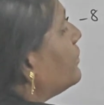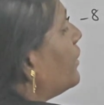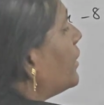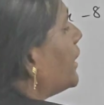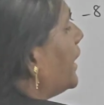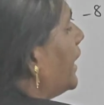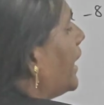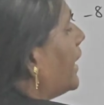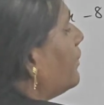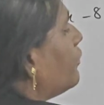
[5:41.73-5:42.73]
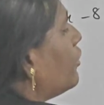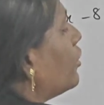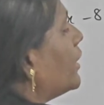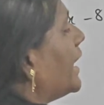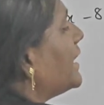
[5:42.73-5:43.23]
For here,
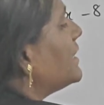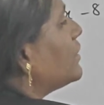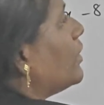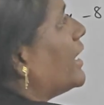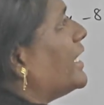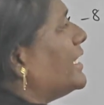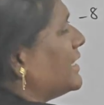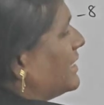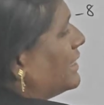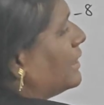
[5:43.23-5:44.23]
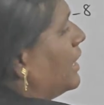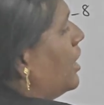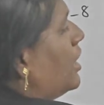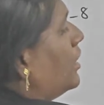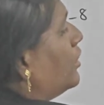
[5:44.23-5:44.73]
for s square, it is
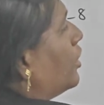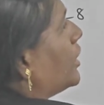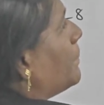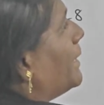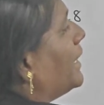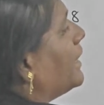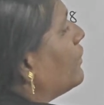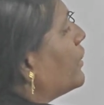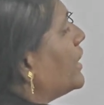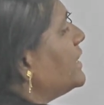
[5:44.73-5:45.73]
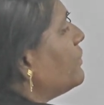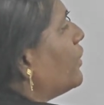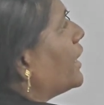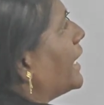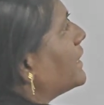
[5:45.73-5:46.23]
not a big difference
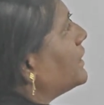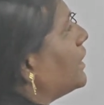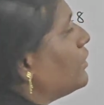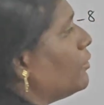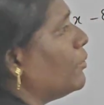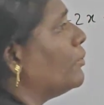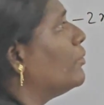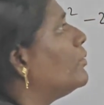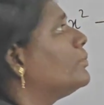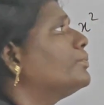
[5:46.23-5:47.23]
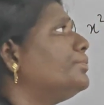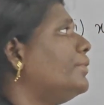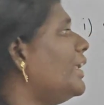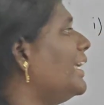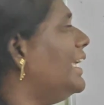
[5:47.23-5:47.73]
for x and o.
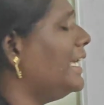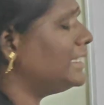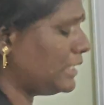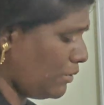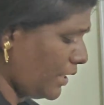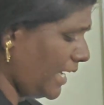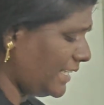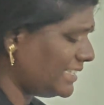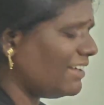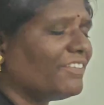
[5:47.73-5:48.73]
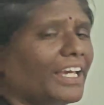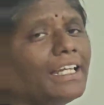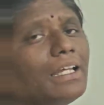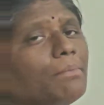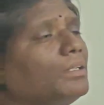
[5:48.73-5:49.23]
Yes, okay, it's a
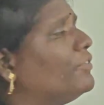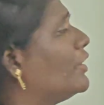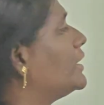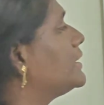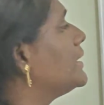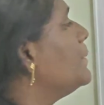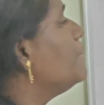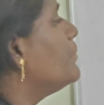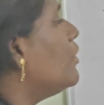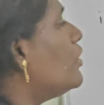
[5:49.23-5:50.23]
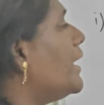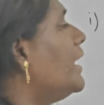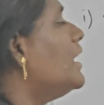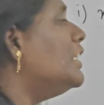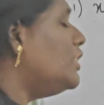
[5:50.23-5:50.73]
variable for us.
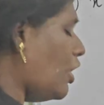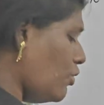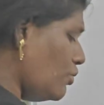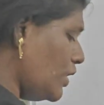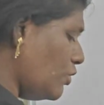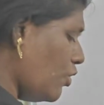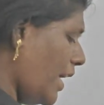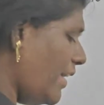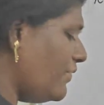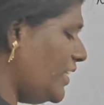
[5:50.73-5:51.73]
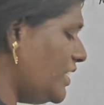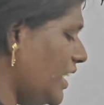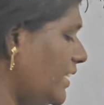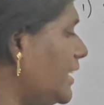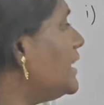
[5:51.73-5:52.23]
Okay, now the
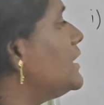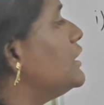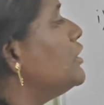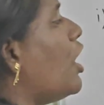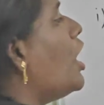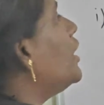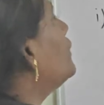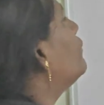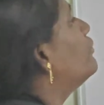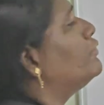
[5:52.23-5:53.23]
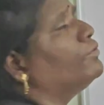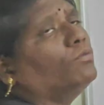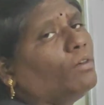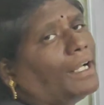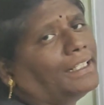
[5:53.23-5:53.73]
coefficient is not
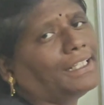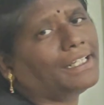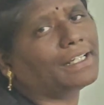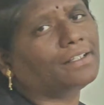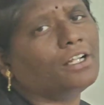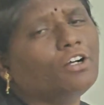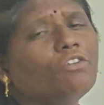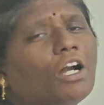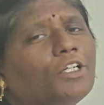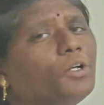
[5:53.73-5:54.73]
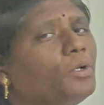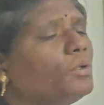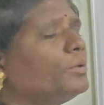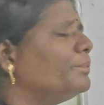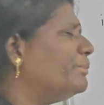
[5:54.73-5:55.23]
1 here. What to
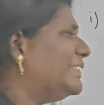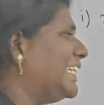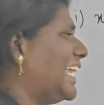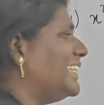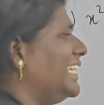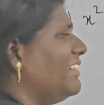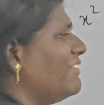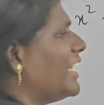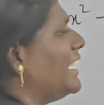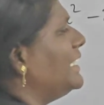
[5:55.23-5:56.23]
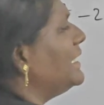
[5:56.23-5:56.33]
do? Nothing, very